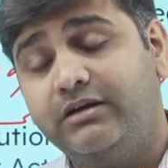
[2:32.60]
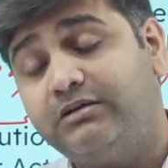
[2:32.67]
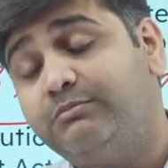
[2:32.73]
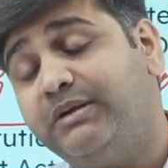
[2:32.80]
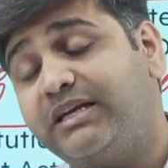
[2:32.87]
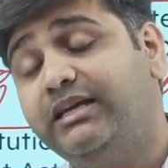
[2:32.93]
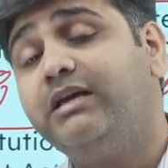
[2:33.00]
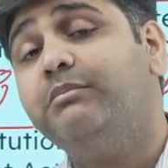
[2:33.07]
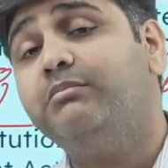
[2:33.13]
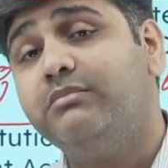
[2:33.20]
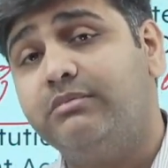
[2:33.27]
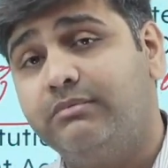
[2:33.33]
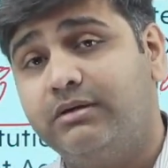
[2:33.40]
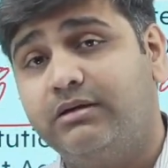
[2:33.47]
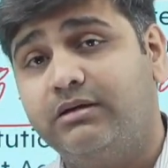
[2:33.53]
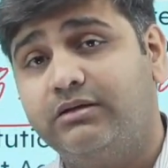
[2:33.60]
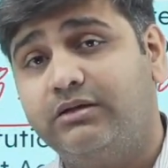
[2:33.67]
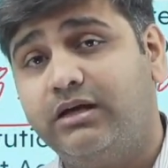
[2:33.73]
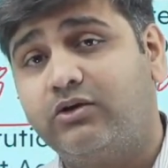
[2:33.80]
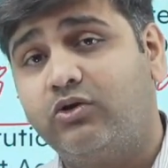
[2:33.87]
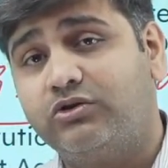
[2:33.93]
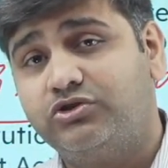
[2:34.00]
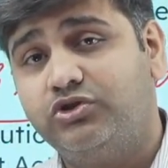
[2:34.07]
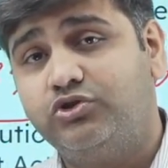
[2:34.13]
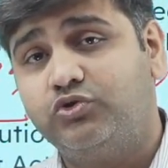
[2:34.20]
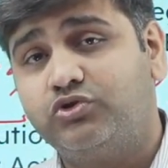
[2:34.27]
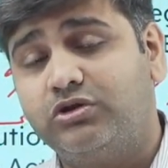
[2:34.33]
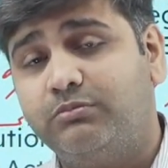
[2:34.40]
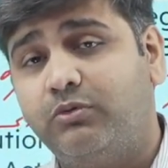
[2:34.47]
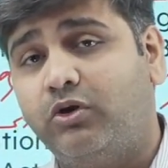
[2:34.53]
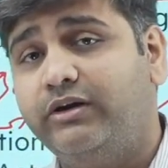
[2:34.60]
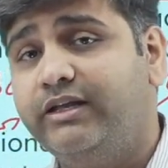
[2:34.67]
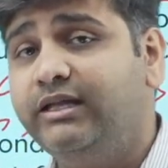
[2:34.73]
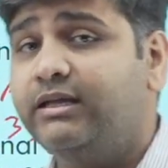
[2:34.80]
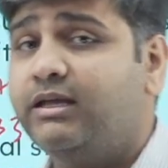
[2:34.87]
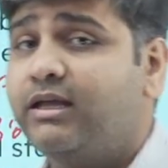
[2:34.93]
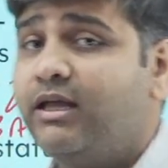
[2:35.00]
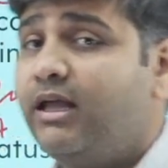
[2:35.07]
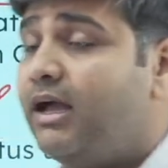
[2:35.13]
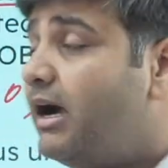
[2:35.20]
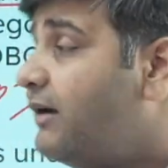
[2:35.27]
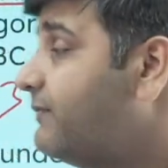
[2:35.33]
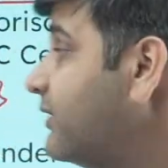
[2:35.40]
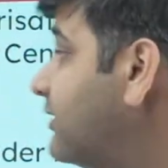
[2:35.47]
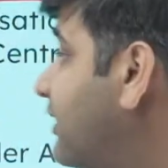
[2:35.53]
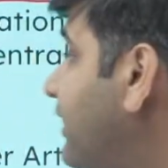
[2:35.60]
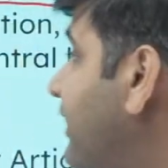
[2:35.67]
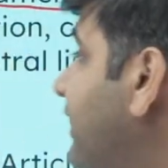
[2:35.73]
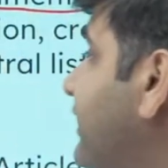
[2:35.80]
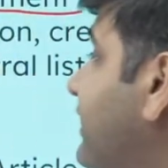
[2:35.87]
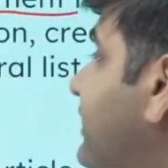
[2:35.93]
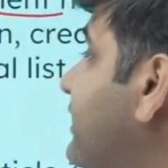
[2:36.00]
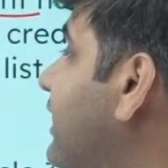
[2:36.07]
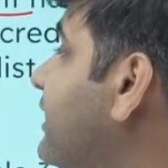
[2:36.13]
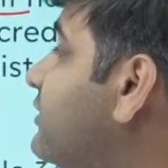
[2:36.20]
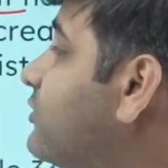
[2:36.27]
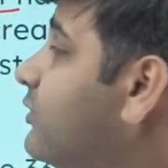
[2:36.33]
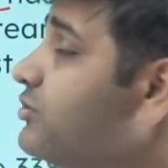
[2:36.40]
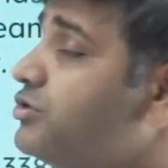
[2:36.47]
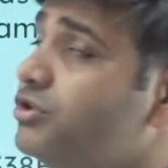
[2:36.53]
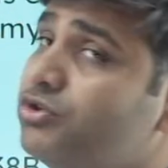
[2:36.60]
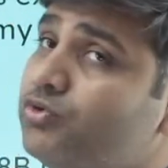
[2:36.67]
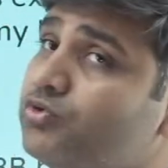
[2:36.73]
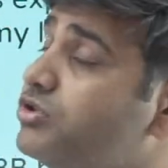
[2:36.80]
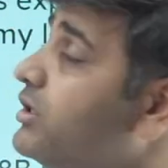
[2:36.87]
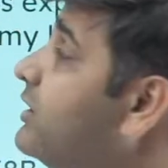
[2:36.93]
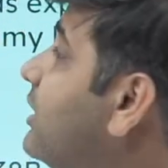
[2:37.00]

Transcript: became the constitutional body after the 89th Constitutional